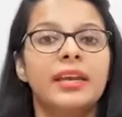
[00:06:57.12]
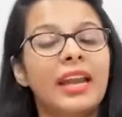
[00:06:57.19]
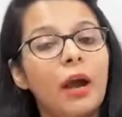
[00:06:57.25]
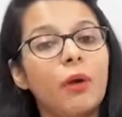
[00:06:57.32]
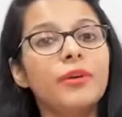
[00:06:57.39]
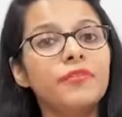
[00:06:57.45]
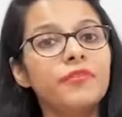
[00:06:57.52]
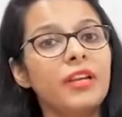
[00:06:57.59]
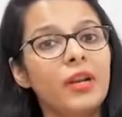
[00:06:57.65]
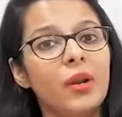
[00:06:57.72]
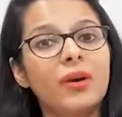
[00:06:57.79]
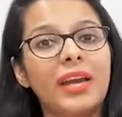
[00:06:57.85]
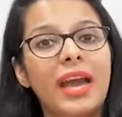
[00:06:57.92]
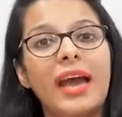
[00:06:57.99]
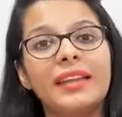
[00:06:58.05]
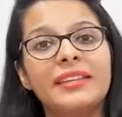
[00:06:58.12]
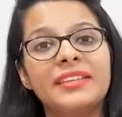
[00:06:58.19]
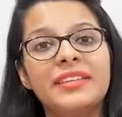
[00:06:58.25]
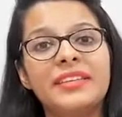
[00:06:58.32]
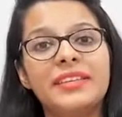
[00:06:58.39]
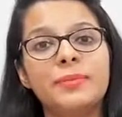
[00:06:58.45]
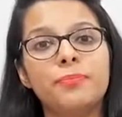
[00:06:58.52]
Now if we look
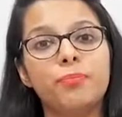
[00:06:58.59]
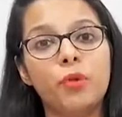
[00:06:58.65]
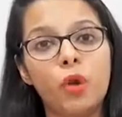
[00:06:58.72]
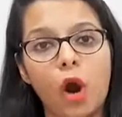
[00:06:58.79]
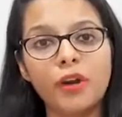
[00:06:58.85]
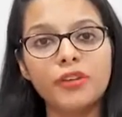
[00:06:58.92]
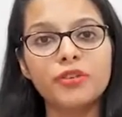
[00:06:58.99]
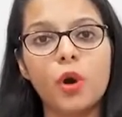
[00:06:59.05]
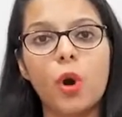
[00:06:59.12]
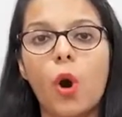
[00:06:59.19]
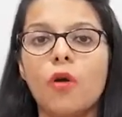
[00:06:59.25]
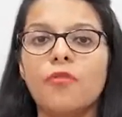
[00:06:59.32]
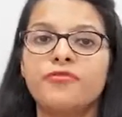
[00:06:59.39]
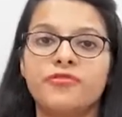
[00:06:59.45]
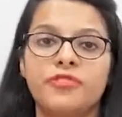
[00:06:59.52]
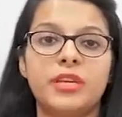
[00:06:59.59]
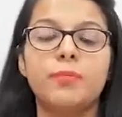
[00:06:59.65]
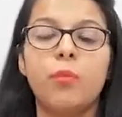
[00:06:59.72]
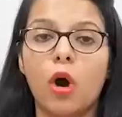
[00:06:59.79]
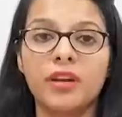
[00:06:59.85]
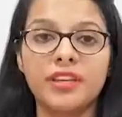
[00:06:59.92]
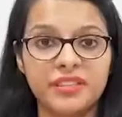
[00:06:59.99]
at the plot of
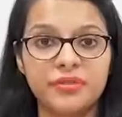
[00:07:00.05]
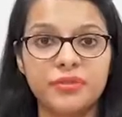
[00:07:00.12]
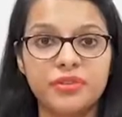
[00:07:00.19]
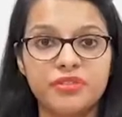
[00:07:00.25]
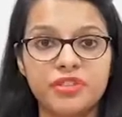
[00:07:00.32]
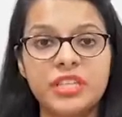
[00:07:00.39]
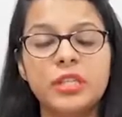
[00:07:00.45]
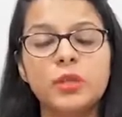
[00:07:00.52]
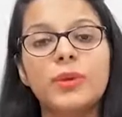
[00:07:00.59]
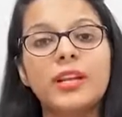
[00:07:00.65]
Ebong Indrajit,